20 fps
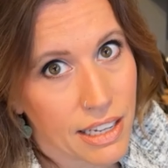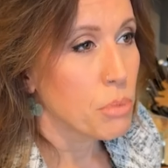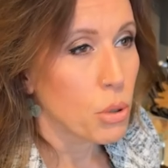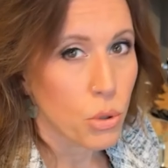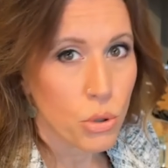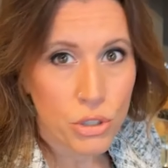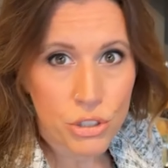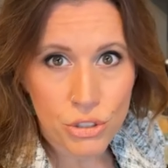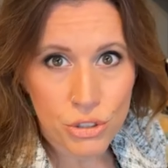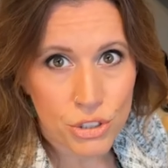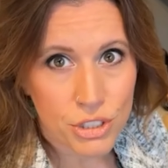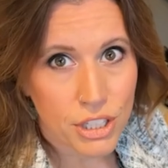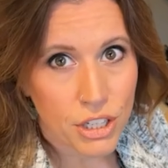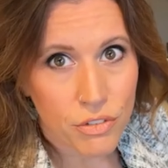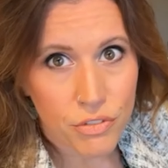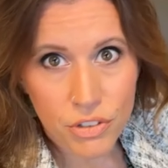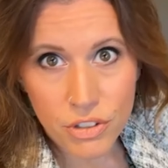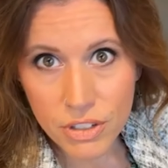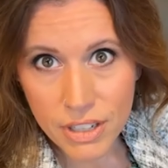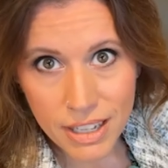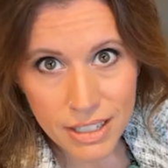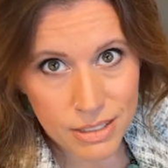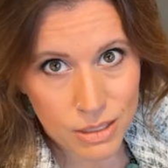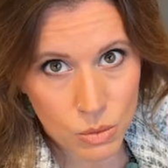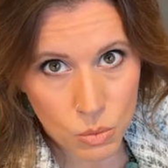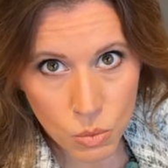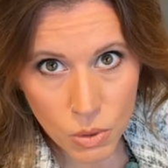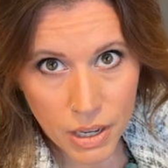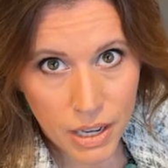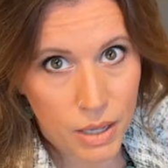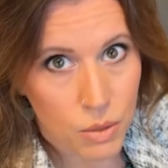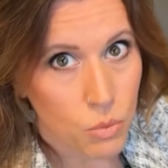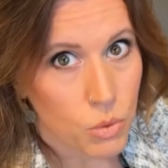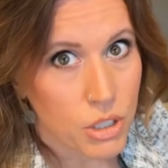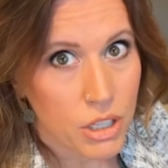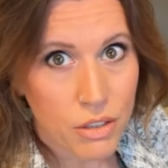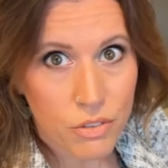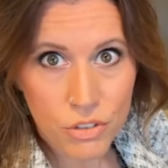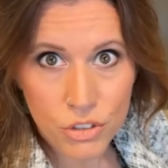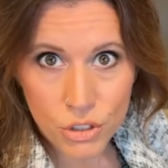pouring yourself a glass of wine,
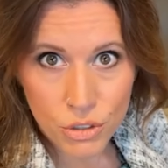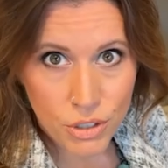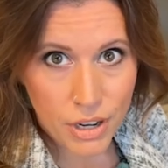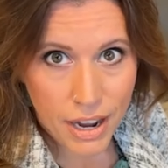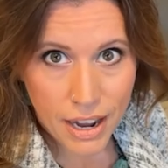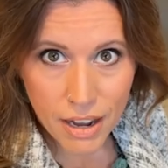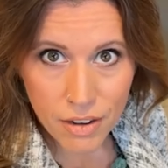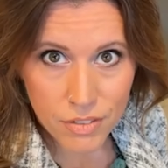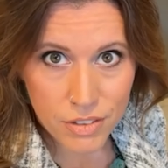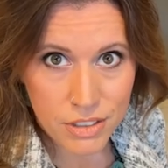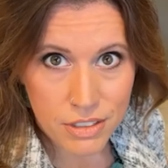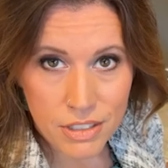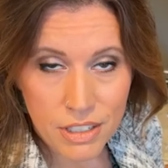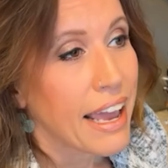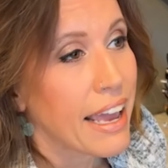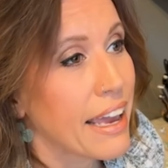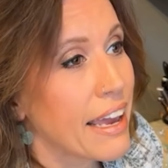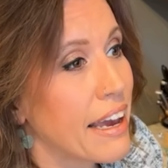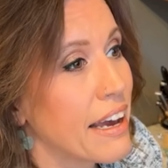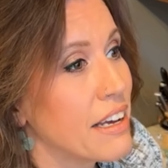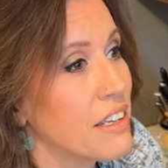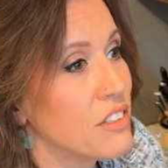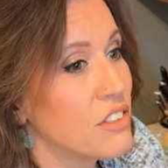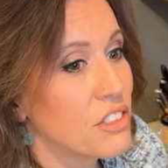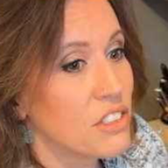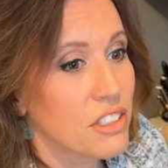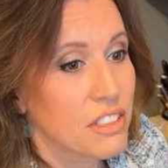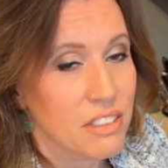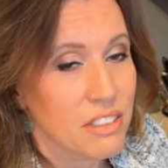whatever you're having, and